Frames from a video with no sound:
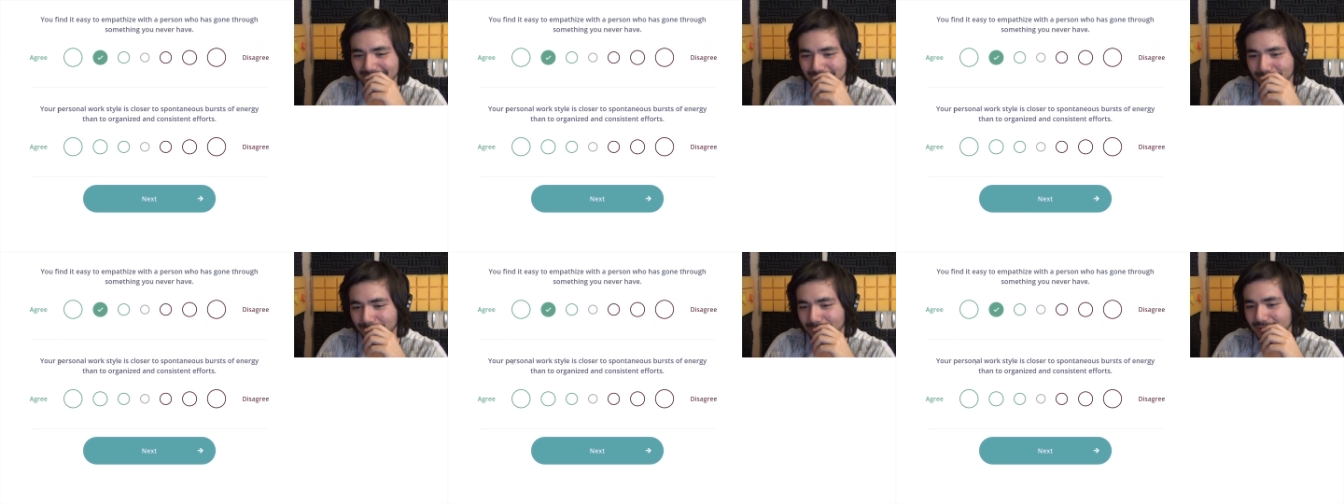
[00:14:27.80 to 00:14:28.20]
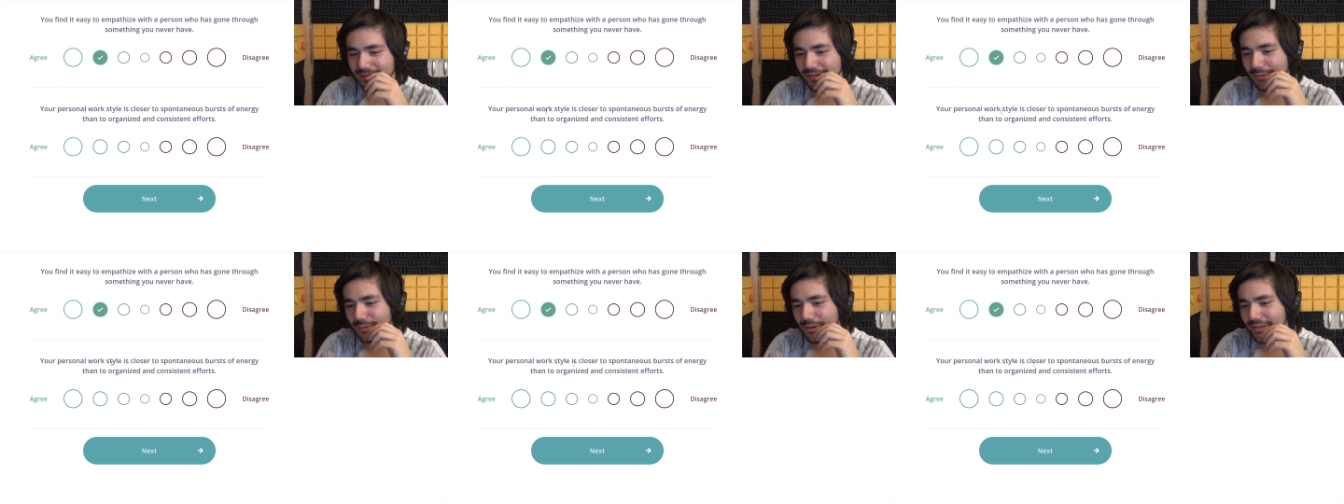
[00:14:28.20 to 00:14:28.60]
Your
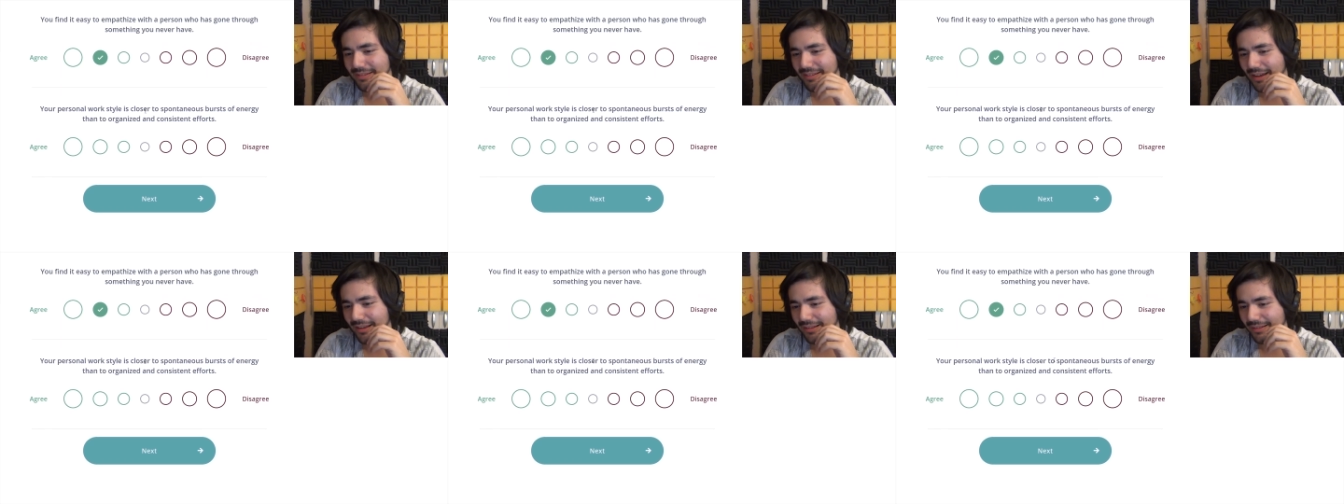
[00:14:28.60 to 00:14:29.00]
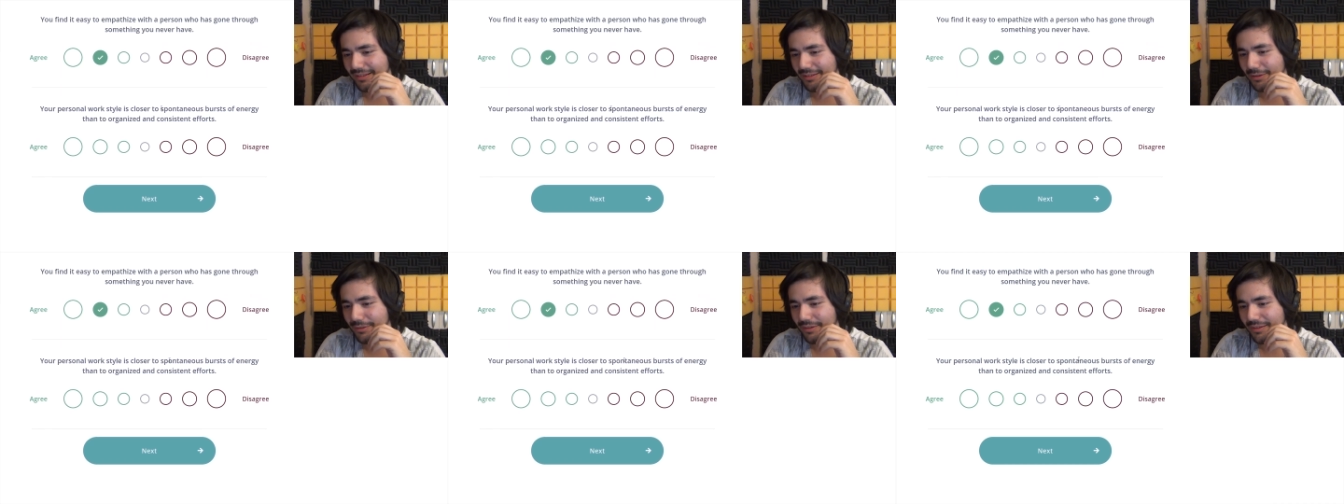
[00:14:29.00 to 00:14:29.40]
personal work style is
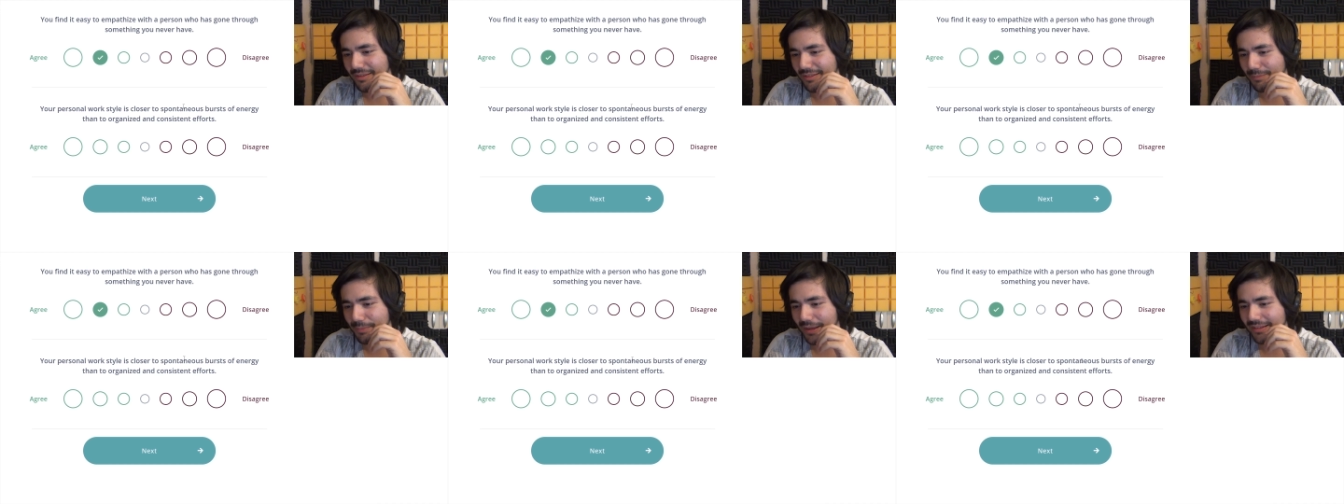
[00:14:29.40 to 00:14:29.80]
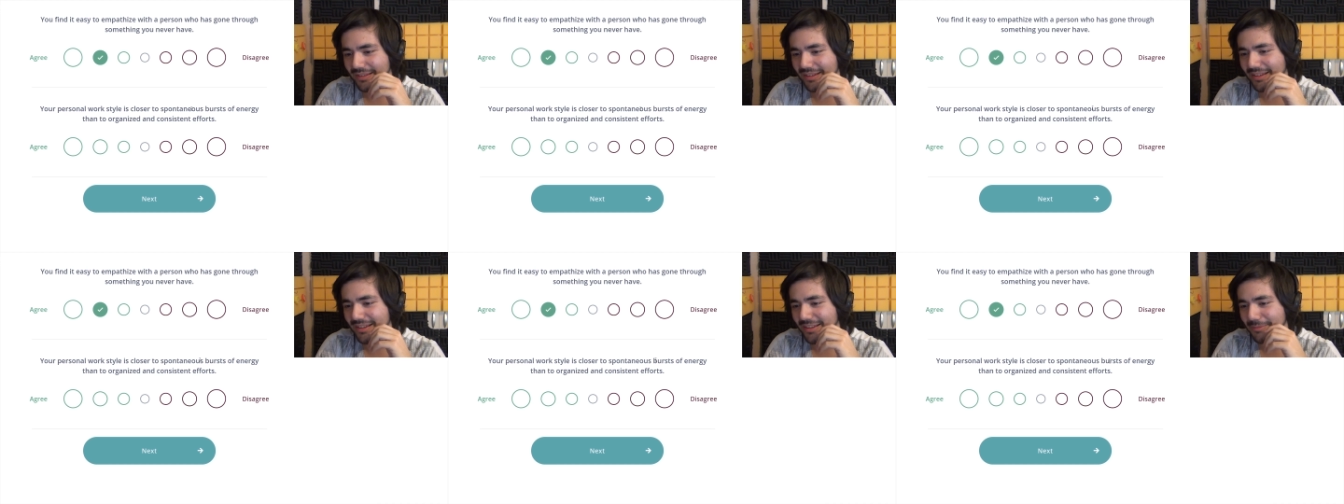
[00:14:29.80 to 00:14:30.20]
closer to
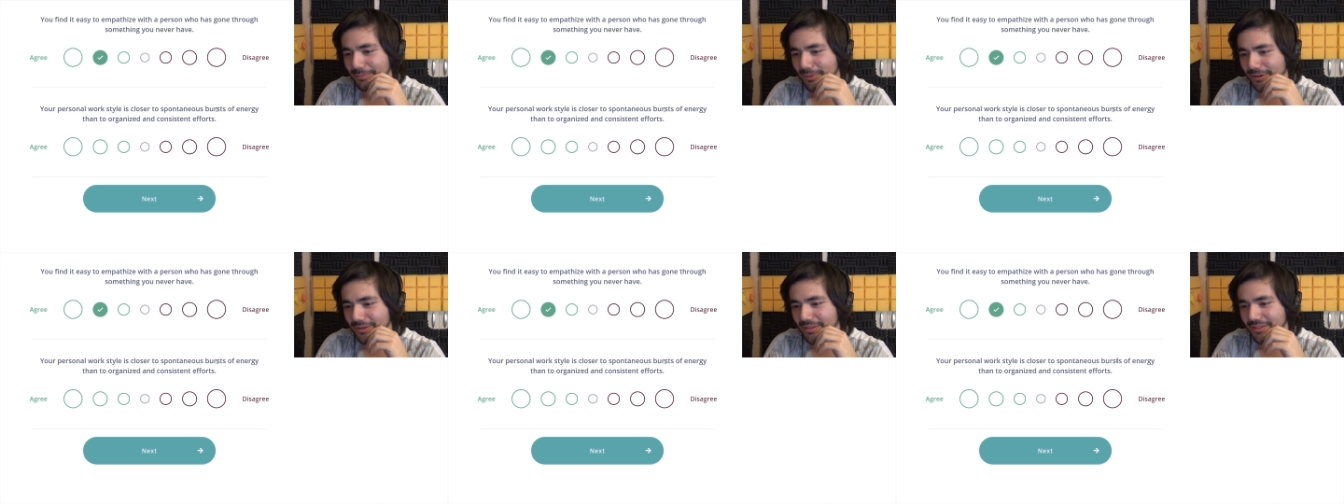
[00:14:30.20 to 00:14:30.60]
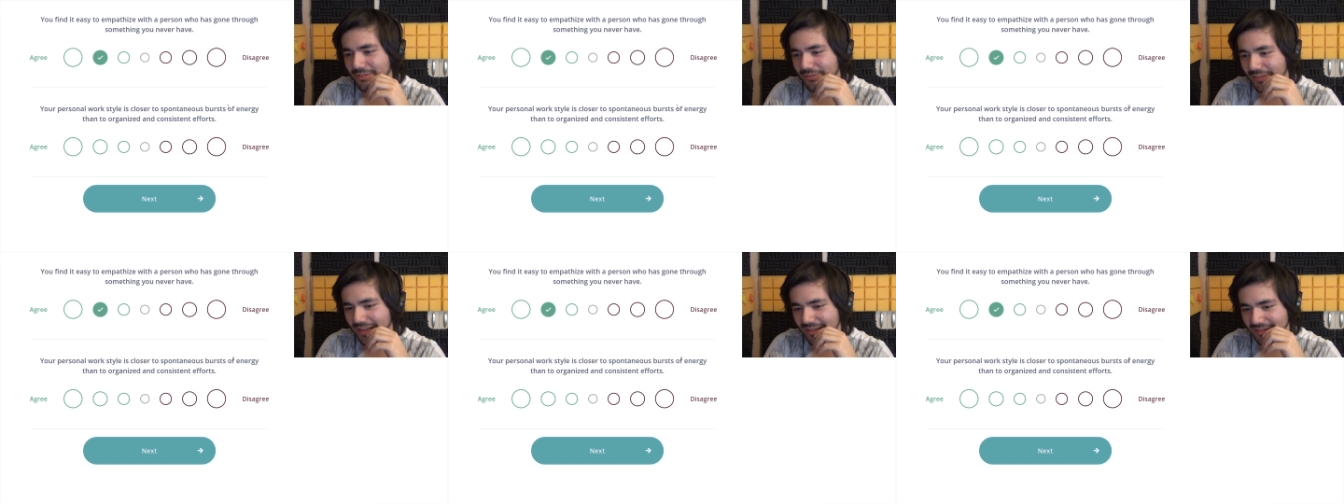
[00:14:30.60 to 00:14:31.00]
spontaneous bursts
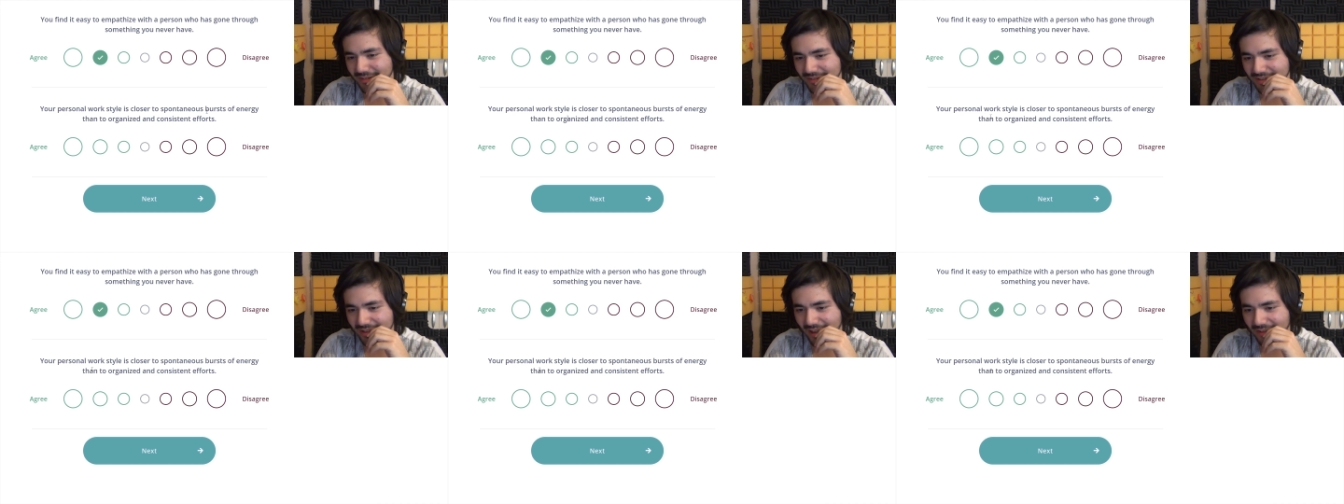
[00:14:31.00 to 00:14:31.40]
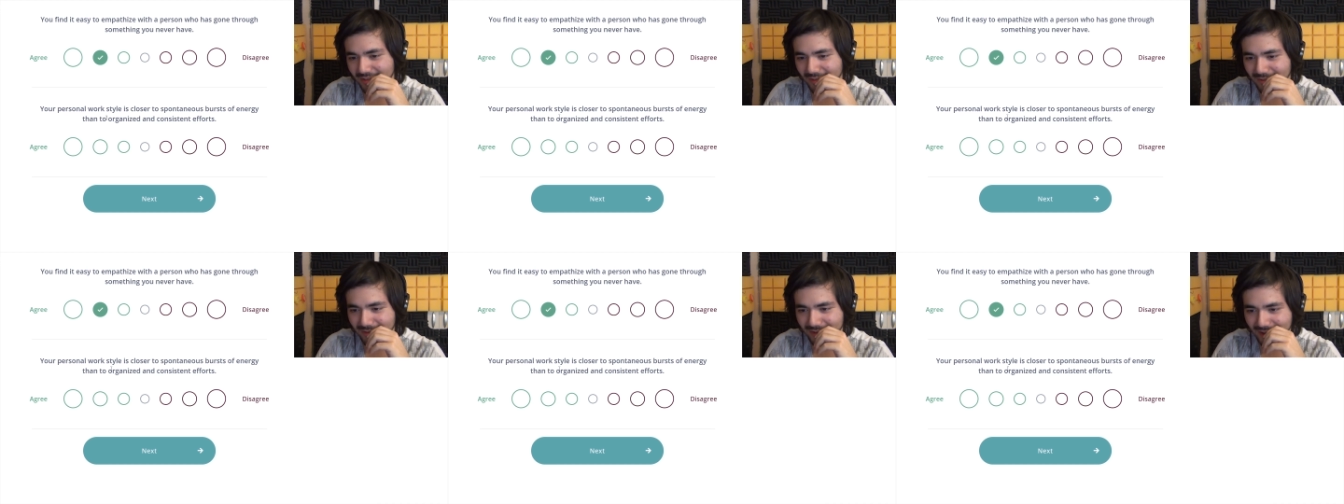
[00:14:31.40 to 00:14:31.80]
of energy than
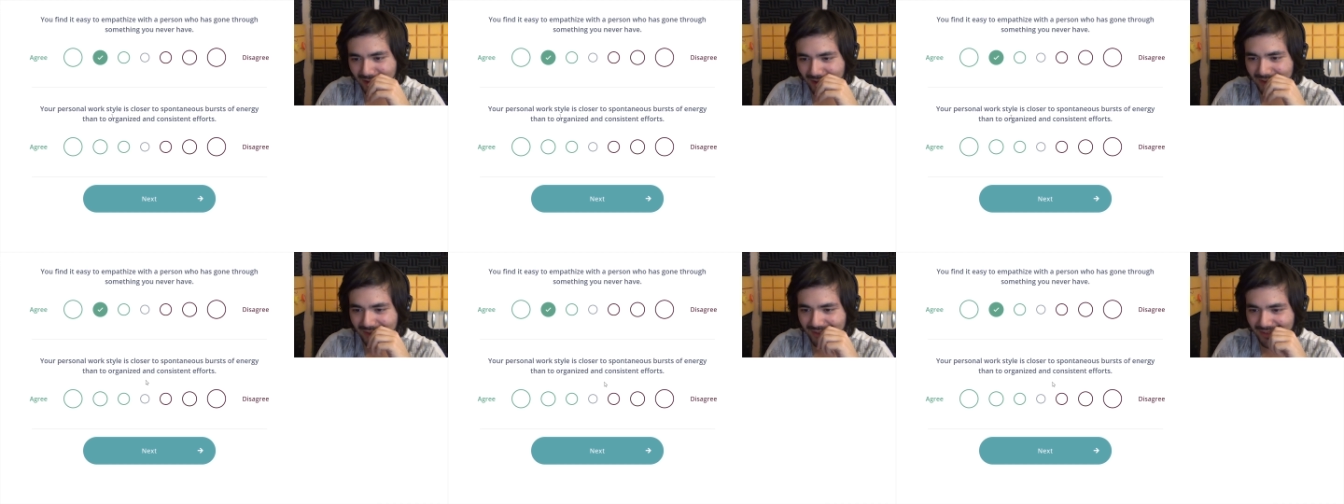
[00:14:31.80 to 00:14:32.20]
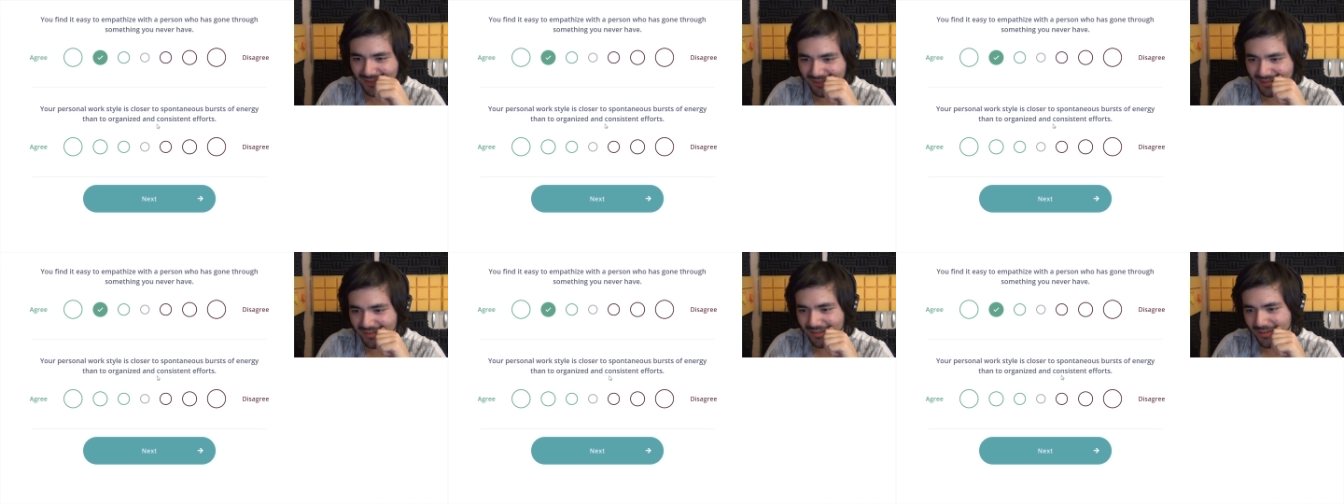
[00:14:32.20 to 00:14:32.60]
to organized,
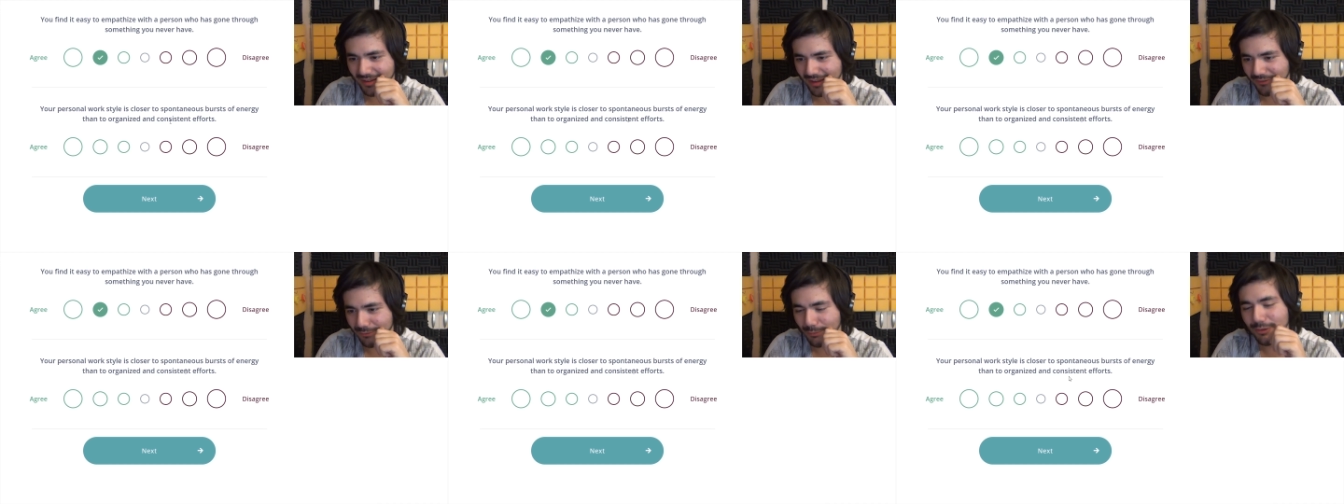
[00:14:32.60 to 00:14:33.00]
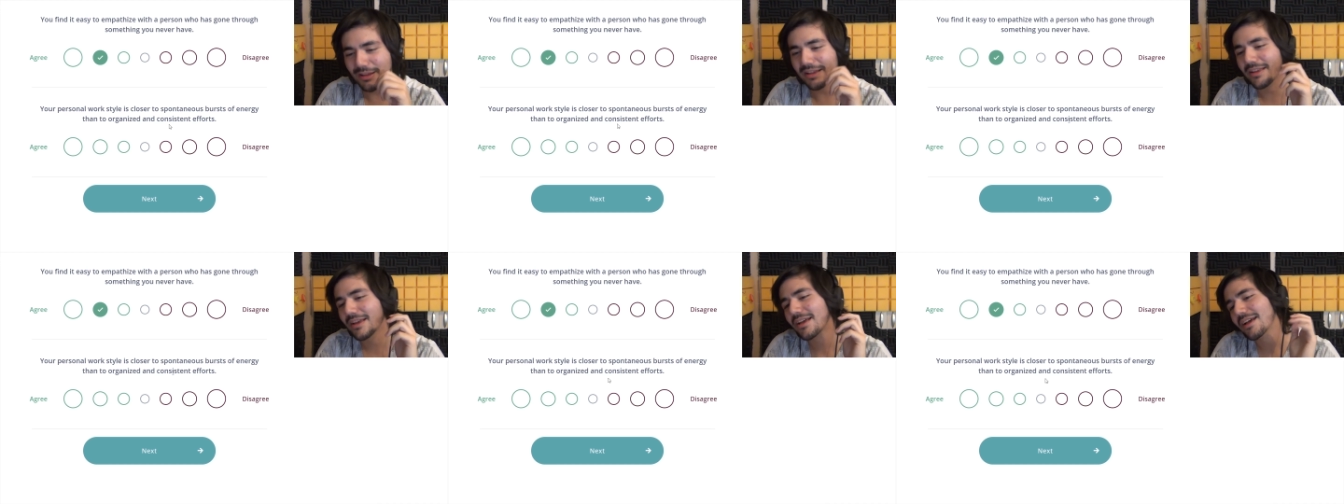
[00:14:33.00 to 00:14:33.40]
more
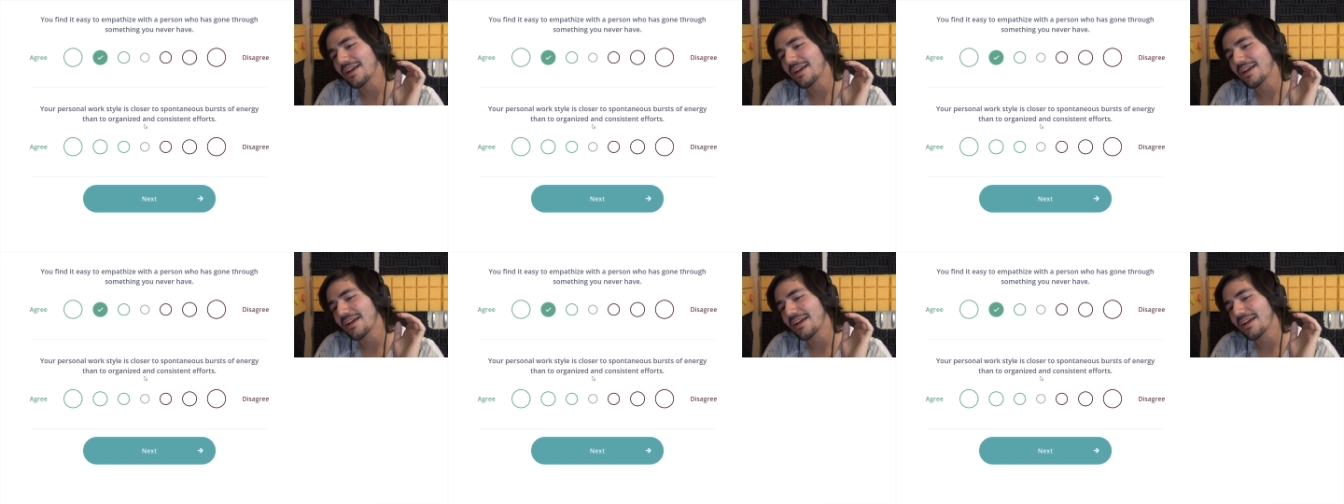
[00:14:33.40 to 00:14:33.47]
like